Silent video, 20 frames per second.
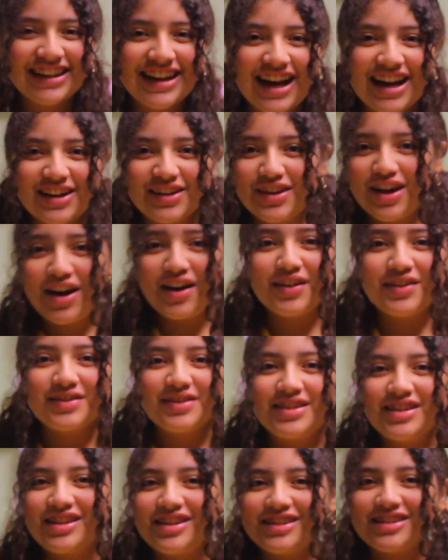I don't know how
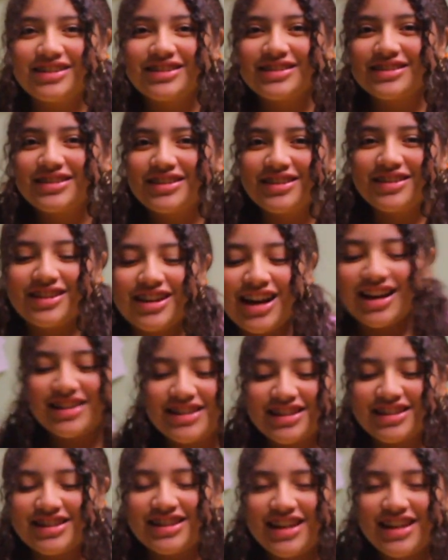your guys'